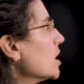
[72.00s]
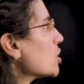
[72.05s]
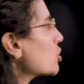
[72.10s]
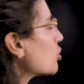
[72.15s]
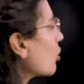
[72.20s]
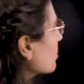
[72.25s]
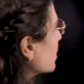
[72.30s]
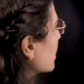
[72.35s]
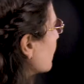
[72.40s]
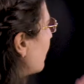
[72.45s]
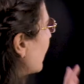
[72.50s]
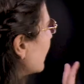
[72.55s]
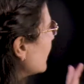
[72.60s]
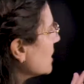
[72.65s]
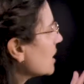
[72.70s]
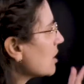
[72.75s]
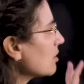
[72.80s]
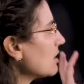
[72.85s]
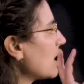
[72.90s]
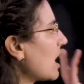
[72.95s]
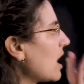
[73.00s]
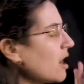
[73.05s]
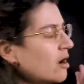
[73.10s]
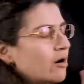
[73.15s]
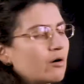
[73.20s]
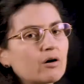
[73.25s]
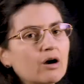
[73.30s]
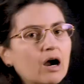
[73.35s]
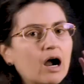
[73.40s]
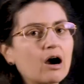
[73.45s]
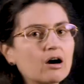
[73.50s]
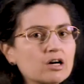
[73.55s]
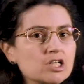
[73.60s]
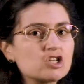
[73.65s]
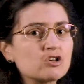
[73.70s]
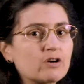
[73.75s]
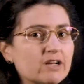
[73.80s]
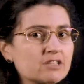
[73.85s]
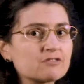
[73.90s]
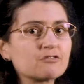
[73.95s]
So depending on how our
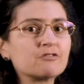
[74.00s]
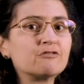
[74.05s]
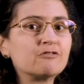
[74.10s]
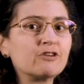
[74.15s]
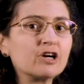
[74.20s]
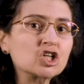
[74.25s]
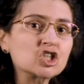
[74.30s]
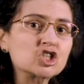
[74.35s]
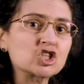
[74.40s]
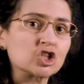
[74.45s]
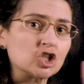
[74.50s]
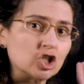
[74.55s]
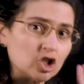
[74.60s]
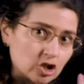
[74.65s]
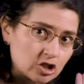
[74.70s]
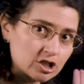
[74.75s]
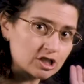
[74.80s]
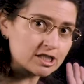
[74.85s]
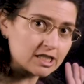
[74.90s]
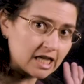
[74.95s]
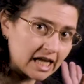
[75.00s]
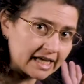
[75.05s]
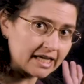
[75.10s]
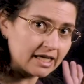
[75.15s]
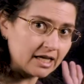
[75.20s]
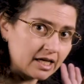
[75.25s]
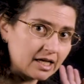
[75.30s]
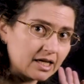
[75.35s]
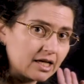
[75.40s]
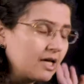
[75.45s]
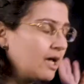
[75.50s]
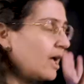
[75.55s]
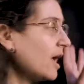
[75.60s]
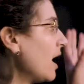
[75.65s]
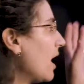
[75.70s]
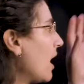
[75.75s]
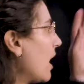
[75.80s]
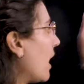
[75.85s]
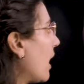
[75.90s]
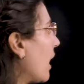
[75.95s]
transfer function looks like,
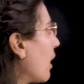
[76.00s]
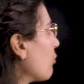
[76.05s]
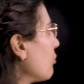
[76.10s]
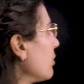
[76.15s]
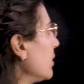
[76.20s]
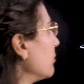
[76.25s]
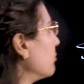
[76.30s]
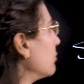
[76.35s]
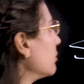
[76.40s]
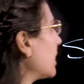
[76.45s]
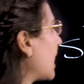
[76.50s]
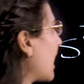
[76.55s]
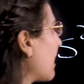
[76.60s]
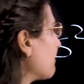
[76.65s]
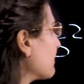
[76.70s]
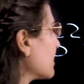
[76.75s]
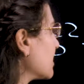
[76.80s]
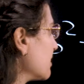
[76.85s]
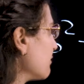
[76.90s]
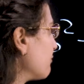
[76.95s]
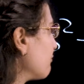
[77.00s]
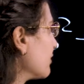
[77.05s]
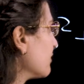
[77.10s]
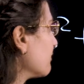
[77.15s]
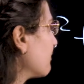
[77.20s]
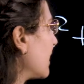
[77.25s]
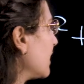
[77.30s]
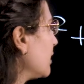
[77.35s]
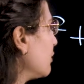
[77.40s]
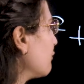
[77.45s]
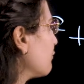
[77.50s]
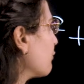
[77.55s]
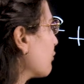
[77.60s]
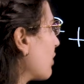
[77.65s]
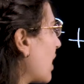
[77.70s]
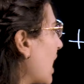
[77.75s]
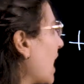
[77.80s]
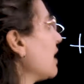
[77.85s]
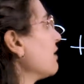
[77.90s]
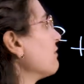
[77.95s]
we will have a different value
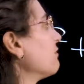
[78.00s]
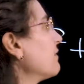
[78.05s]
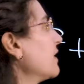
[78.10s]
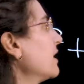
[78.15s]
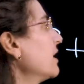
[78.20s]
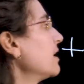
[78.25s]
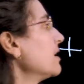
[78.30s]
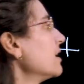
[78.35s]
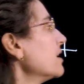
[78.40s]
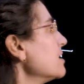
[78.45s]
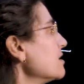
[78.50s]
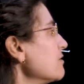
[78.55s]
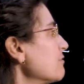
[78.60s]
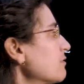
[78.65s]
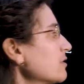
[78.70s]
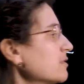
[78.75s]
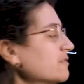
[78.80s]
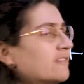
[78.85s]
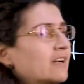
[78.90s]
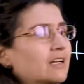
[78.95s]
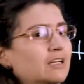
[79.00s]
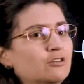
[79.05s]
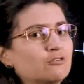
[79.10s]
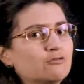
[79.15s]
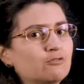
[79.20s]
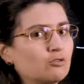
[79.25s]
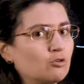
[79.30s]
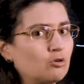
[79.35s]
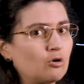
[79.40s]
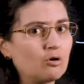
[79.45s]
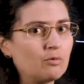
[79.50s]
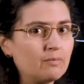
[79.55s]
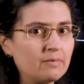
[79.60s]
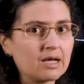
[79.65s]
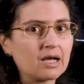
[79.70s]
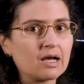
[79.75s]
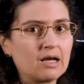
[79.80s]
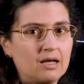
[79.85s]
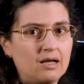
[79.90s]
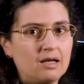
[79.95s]
for alpha and a different value for
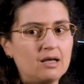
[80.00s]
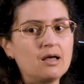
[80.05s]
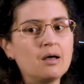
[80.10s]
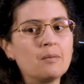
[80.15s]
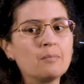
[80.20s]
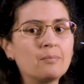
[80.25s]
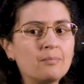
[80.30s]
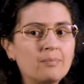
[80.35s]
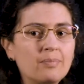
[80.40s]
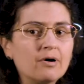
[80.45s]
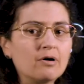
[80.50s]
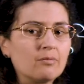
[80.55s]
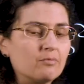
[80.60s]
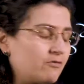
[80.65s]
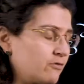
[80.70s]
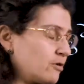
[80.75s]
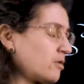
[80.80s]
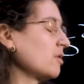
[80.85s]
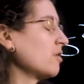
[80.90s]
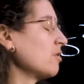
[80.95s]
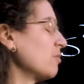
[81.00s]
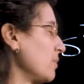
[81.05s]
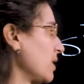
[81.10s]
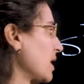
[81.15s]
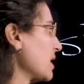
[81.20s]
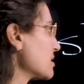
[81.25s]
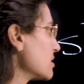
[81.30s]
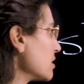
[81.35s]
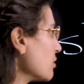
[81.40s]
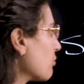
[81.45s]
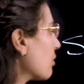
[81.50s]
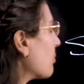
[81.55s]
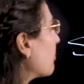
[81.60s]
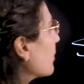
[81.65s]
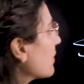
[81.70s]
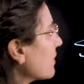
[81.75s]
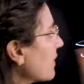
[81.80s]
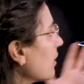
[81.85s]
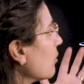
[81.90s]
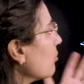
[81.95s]
omega 0,
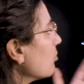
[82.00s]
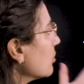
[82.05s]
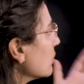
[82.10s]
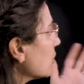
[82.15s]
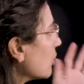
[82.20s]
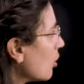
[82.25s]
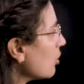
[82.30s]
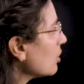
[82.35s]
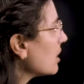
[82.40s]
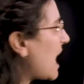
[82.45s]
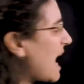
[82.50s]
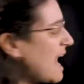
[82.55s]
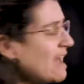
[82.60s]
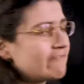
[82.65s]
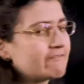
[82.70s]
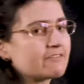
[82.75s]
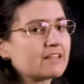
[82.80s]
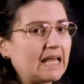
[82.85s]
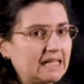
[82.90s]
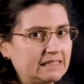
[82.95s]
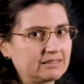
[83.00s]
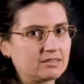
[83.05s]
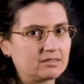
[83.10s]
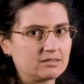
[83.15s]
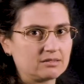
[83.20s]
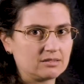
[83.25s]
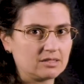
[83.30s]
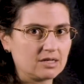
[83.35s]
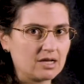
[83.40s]
but they will all have that.